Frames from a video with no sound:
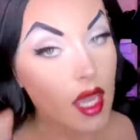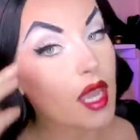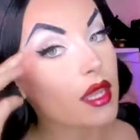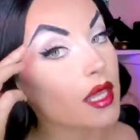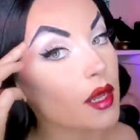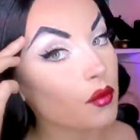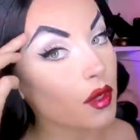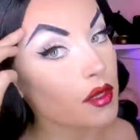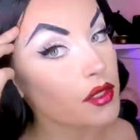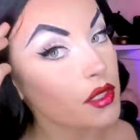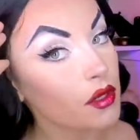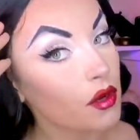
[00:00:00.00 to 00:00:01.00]
And then we're
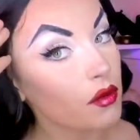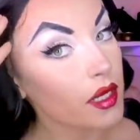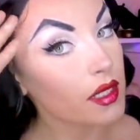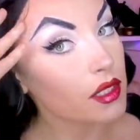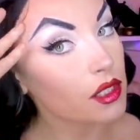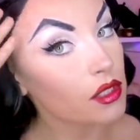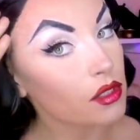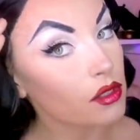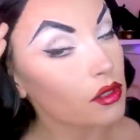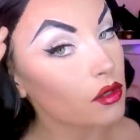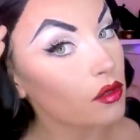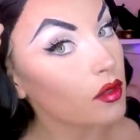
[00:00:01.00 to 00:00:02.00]
also going
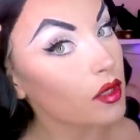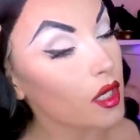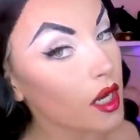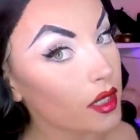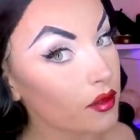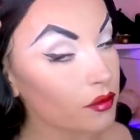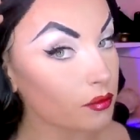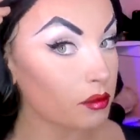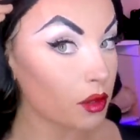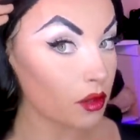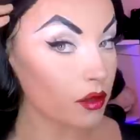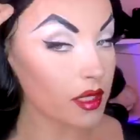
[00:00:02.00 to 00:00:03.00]
to kind of
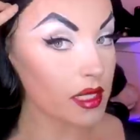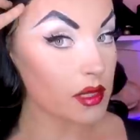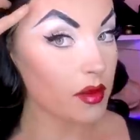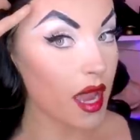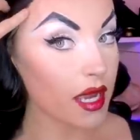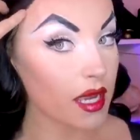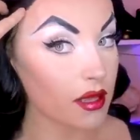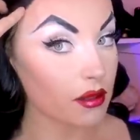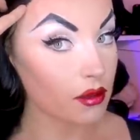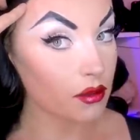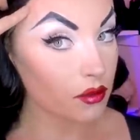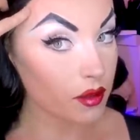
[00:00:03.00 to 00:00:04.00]
pull this back and
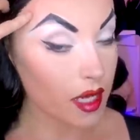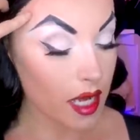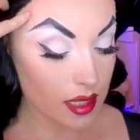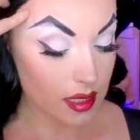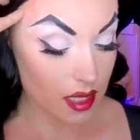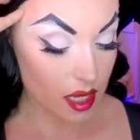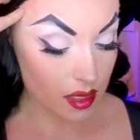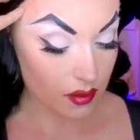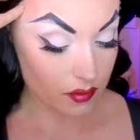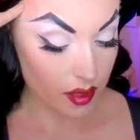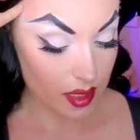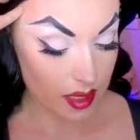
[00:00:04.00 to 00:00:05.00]
then create kind
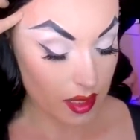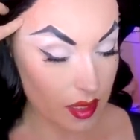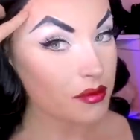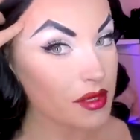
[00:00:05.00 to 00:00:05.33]
of like a,